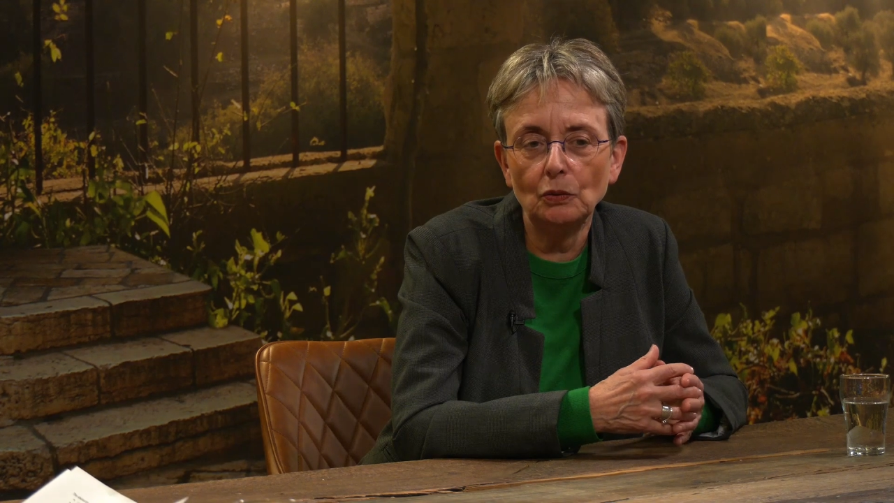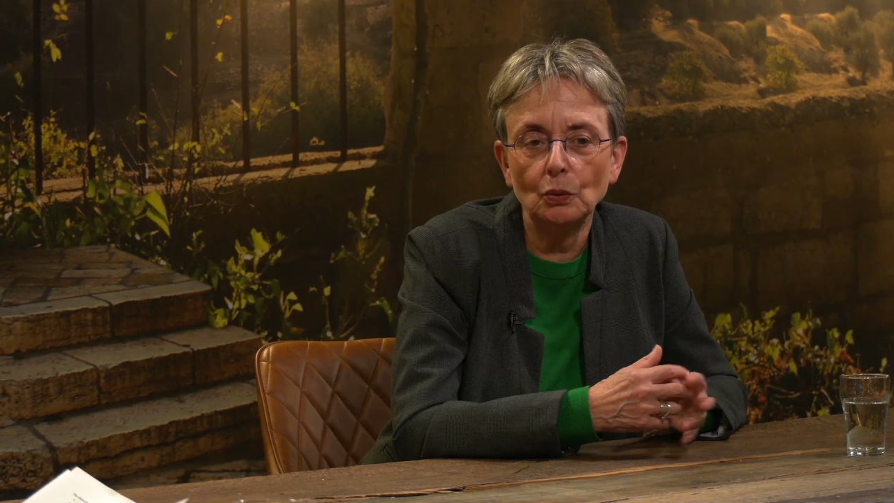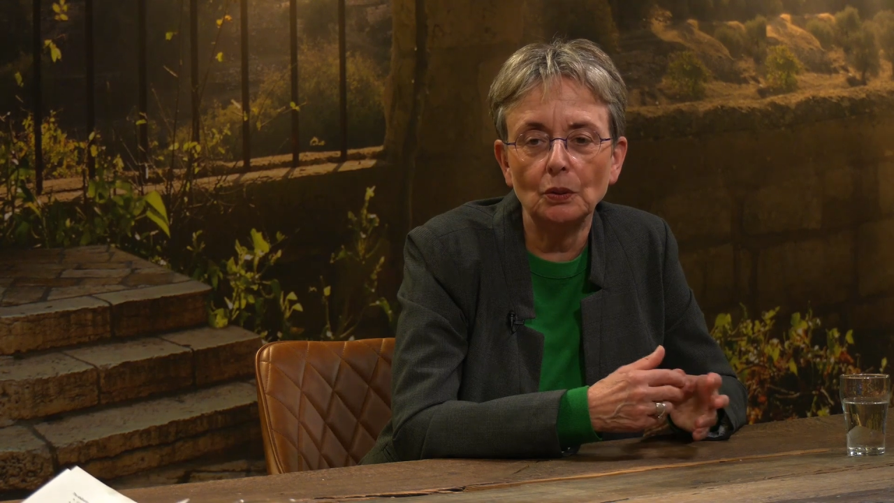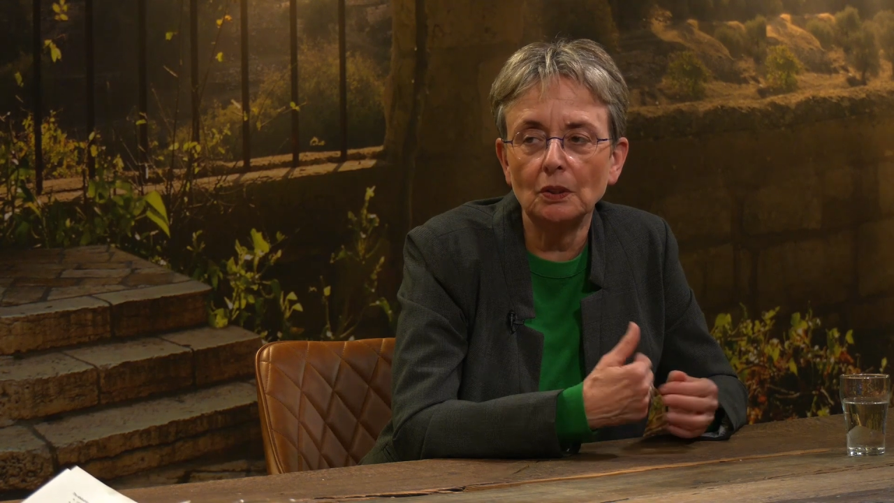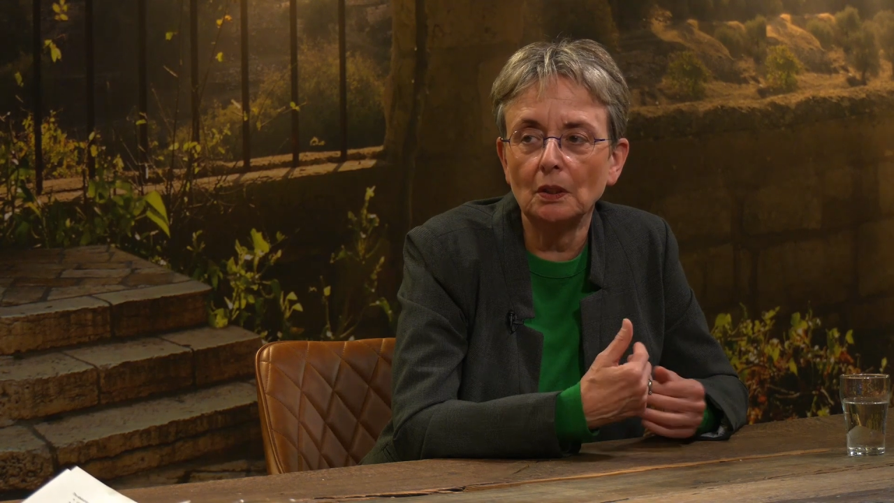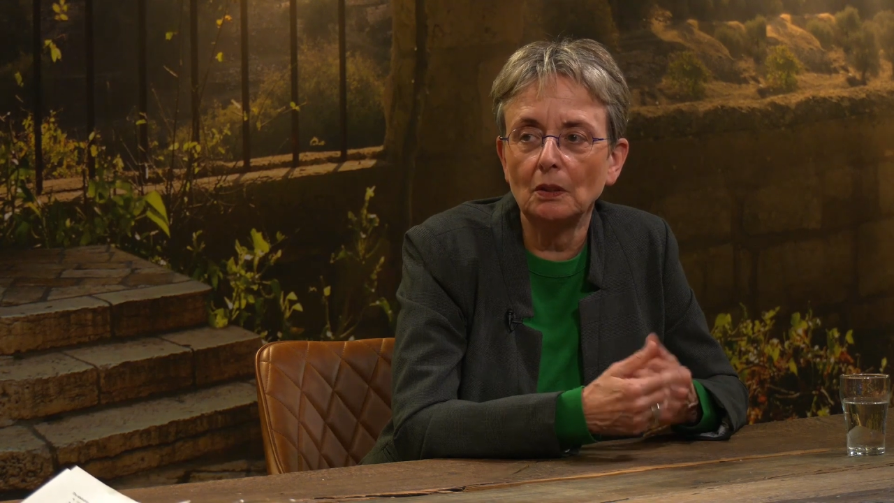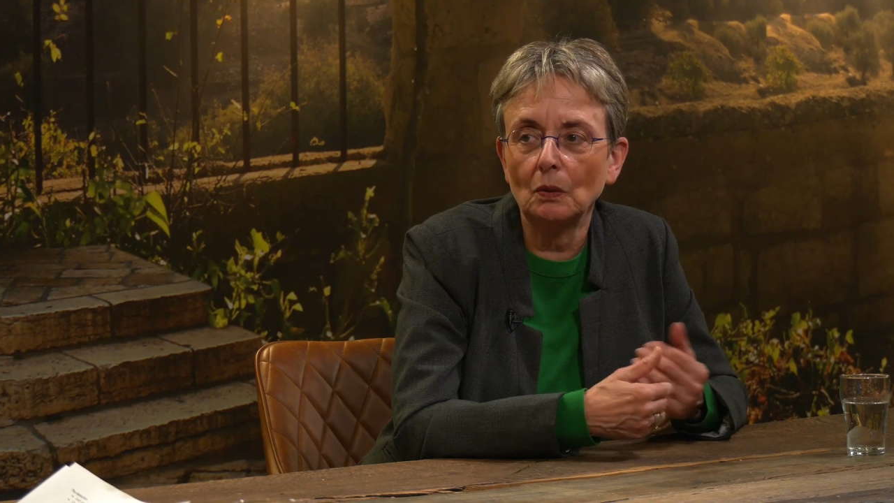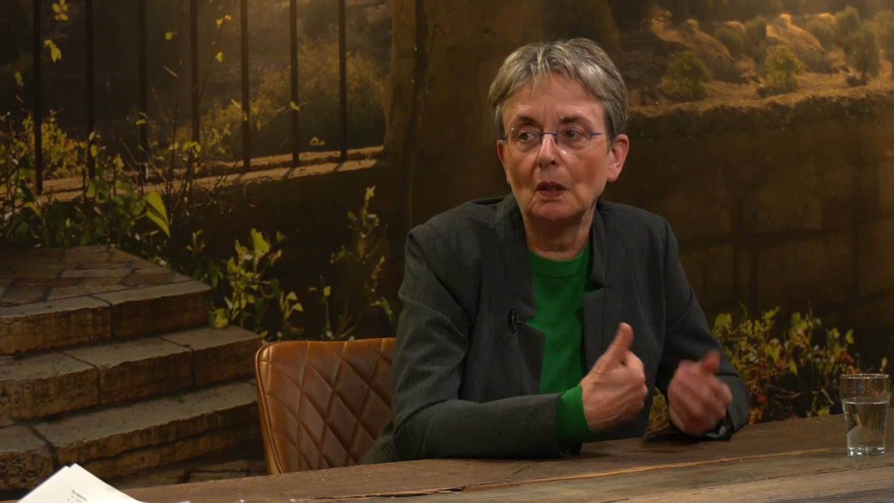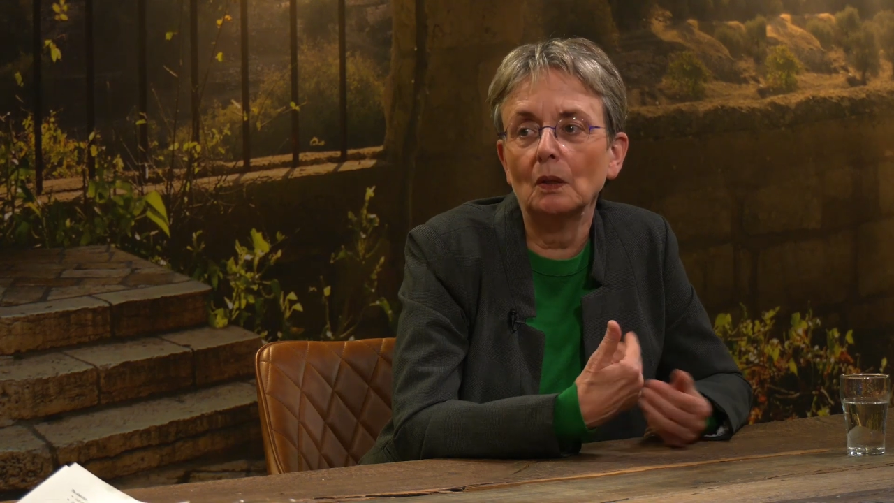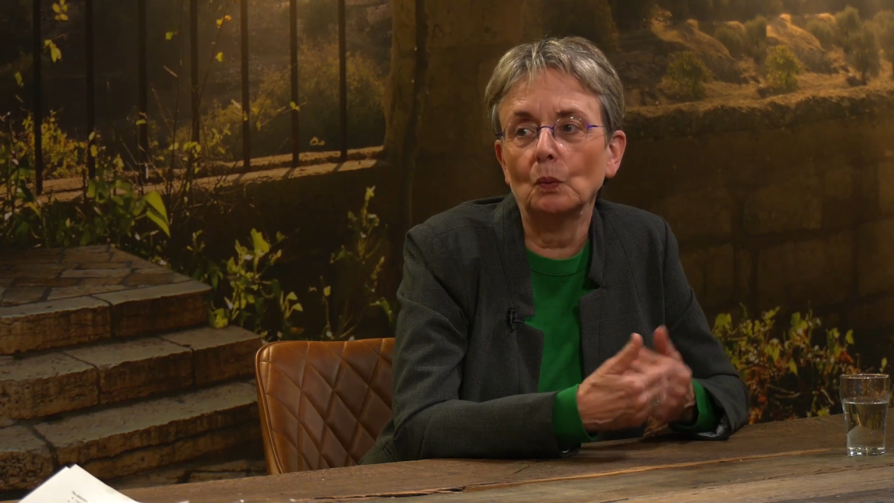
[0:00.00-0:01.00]
to continue
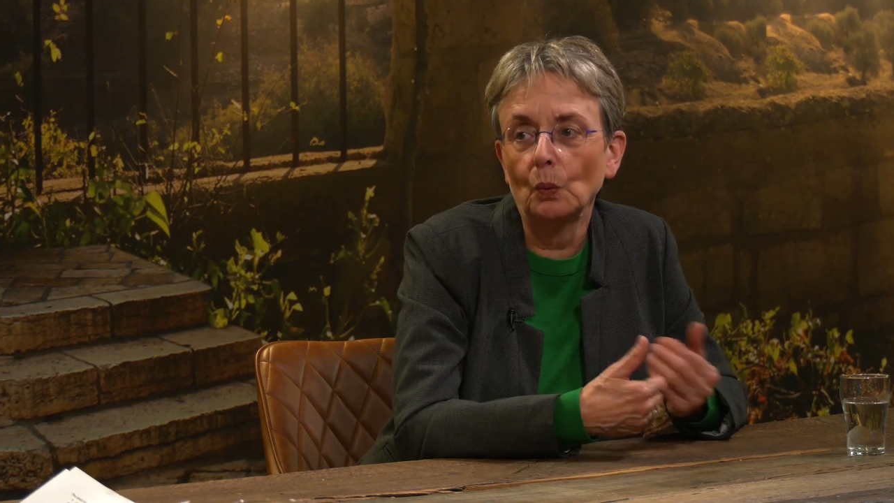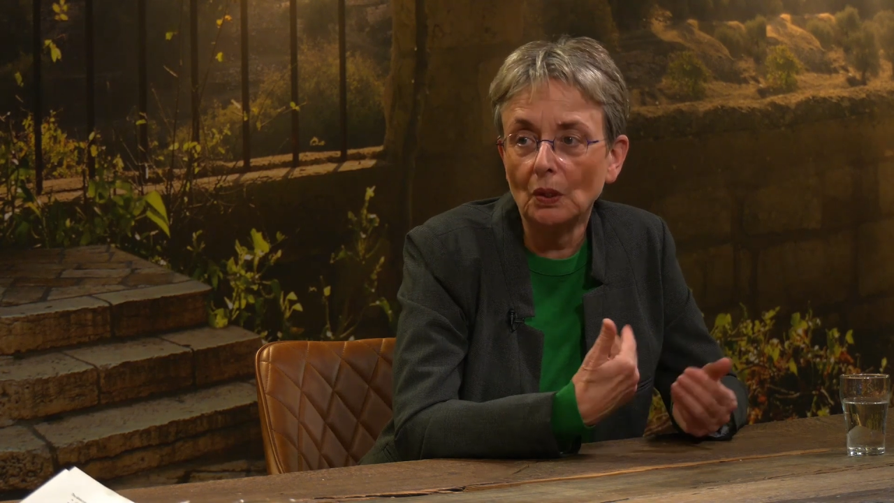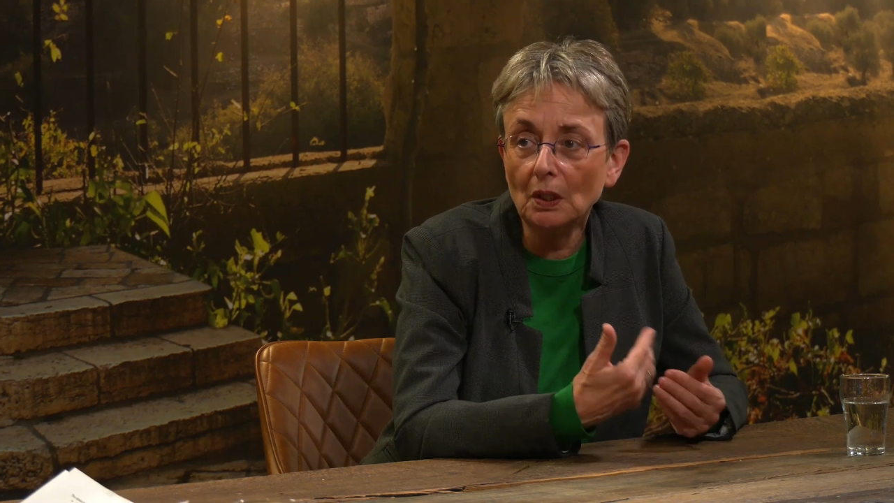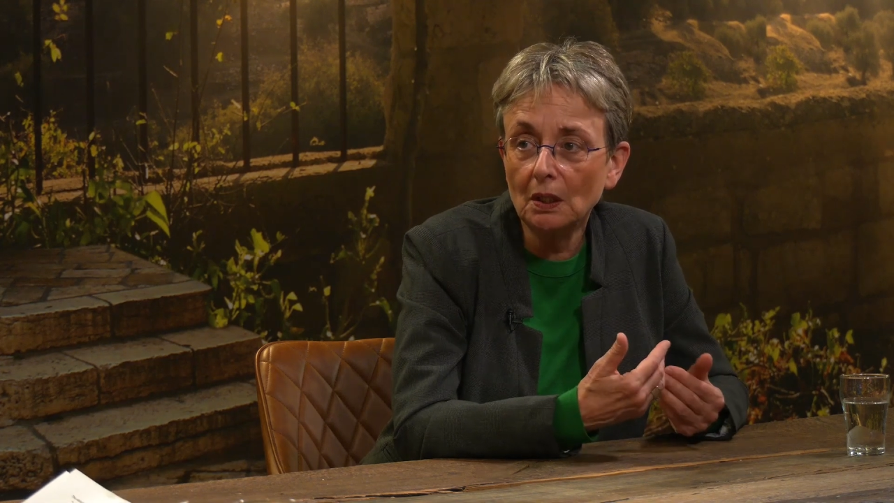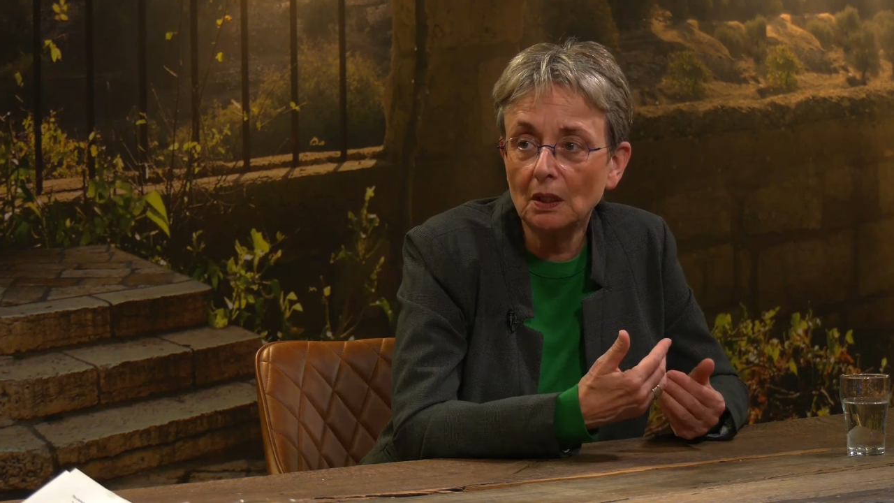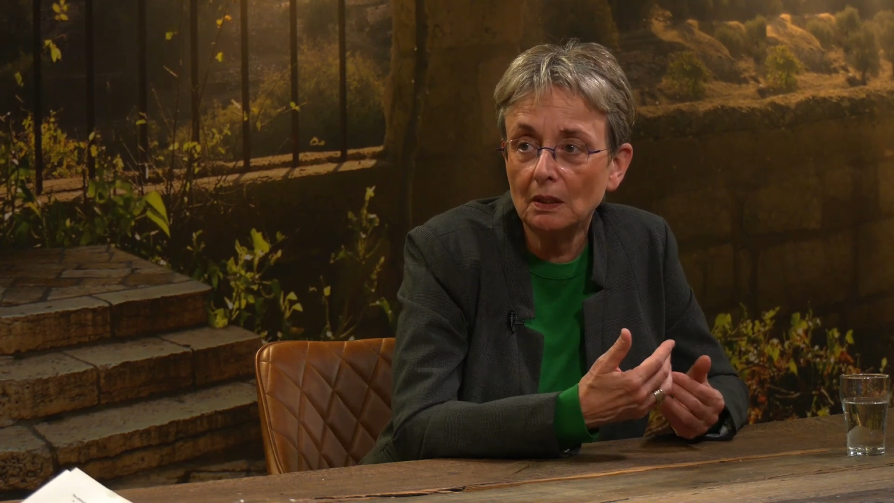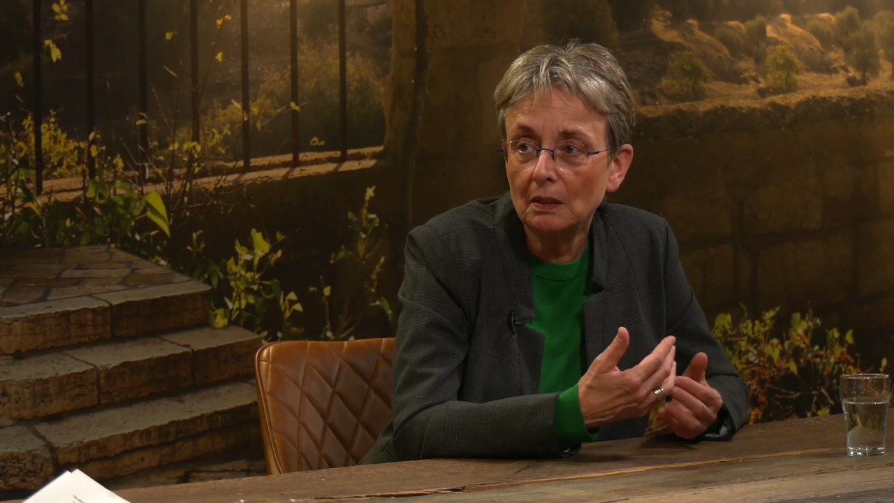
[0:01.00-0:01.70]
our work,